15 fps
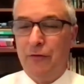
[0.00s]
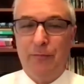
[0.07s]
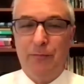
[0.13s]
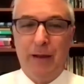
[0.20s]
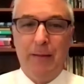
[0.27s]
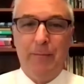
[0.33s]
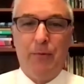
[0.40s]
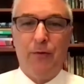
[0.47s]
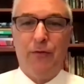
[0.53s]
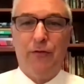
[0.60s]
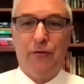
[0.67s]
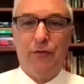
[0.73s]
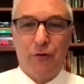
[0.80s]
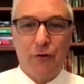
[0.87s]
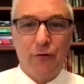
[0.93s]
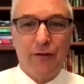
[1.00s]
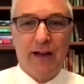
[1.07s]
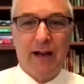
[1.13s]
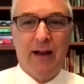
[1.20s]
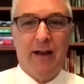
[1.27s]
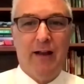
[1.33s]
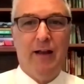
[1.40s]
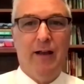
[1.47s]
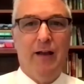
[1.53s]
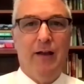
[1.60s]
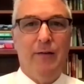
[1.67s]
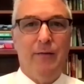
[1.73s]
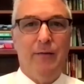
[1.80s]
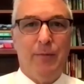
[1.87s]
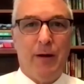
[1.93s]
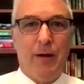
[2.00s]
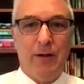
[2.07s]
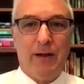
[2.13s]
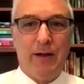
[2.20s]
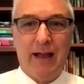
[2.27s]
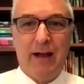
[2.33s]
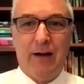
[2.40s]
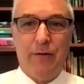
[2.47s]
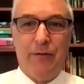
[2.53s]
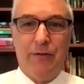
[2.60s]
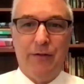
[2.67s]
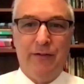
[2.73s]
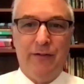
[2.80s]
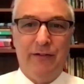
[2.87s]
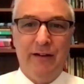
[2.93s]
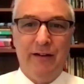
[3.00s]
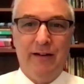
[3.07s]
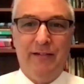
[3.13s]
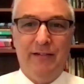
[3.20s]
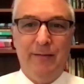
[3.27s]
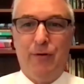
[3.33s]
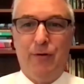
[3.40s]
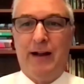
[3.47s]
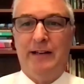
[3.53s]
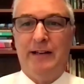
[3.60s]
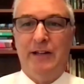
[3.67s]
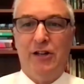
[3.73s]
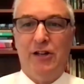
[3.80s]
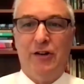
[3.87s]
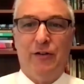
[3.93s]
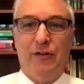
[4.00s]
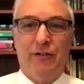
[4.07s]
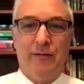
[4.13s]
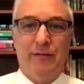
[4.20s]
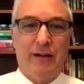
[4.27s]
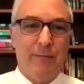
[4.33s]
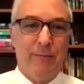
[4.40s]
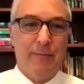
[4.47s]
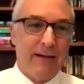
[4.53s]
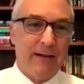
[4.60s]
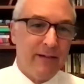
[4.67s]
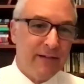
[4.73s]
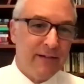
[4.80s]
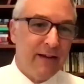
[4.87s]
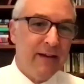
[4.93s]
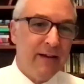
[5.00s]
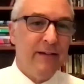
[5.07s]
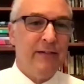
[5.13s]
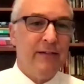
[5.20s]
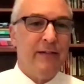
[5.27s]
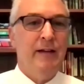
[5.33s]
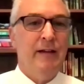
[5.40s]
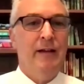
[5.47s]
people serving public health than the CDC practitioners to combat disease,